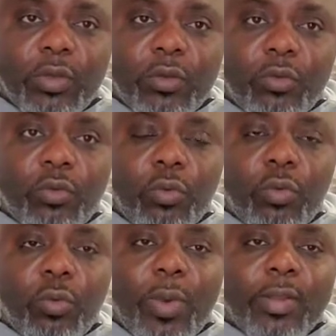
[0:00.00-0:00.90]

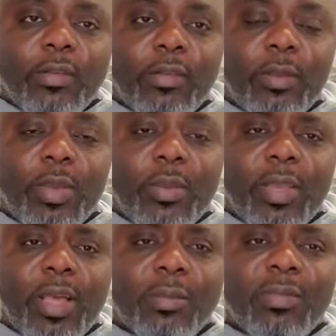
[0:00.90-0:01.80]
So once a baby
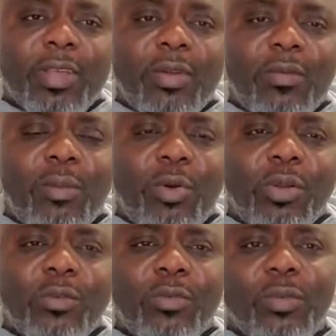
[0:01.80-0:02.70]
comes out of a
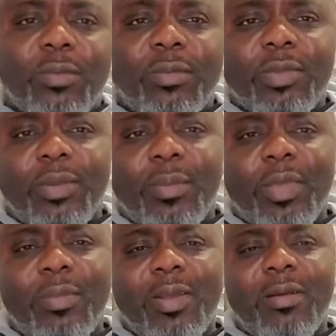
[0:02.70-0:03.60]
mother's womb, the
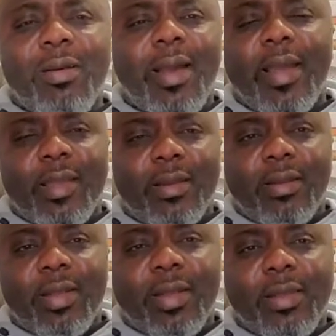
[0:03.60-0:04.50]
baby cry,
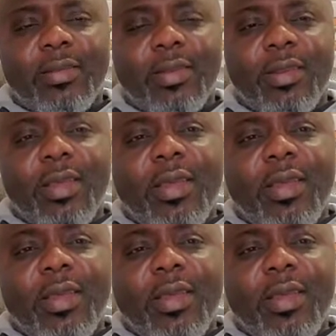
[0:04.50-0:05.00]
like I said,